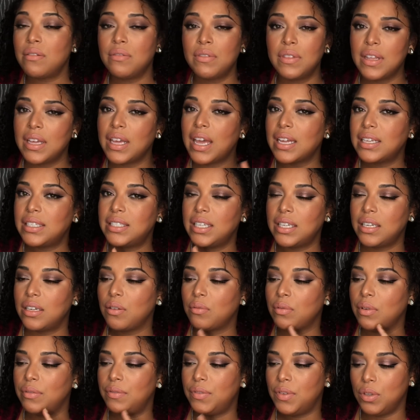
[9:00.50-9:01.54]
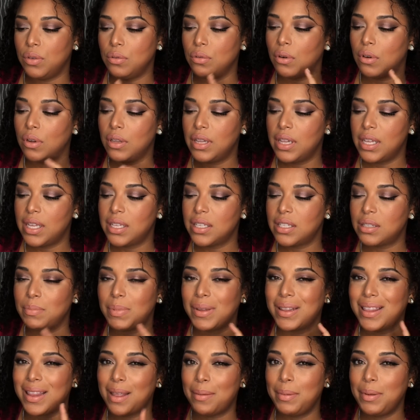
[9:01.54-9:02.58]
I don't think I did a review on this,
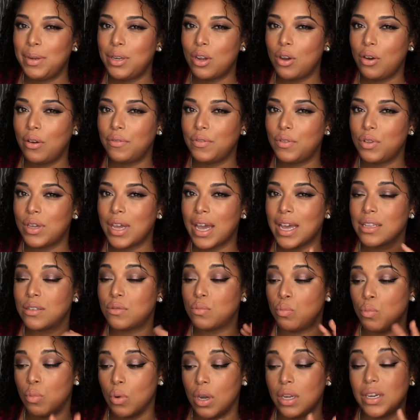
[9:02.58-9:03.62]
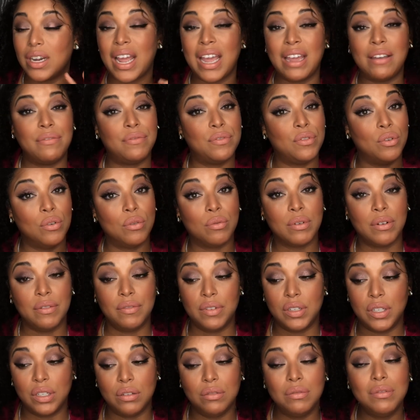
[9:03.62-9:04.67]
but let me know if you guys want a full
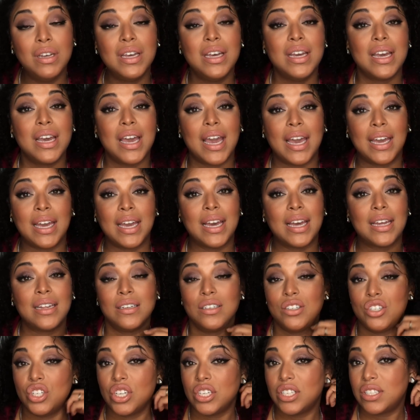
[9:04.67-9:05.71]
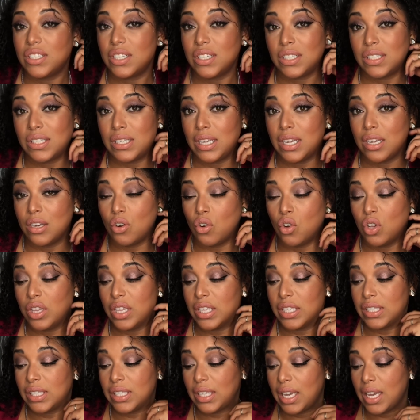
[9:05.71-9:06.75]
review and just to see it on
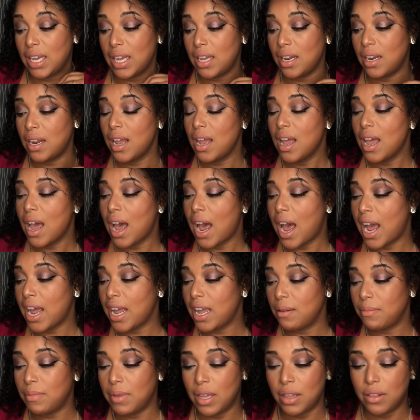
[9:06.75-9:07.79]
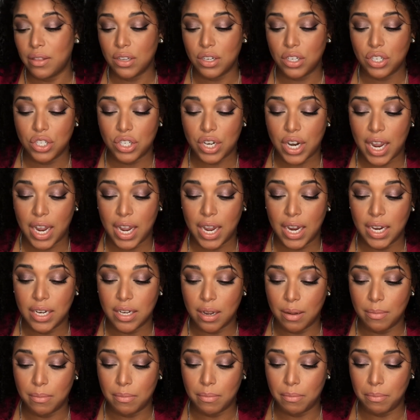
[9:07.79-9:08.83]
the skin. I am in the
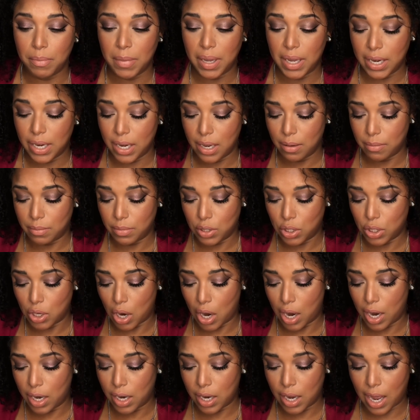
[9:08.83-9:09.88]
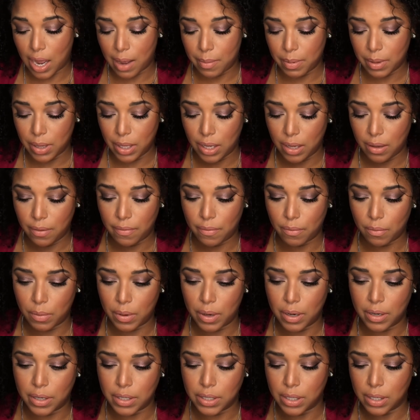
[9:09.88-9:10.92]
shade medium dark, I believe.
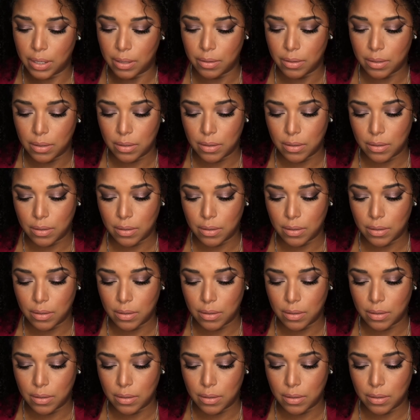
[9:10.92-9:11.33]
Where is it?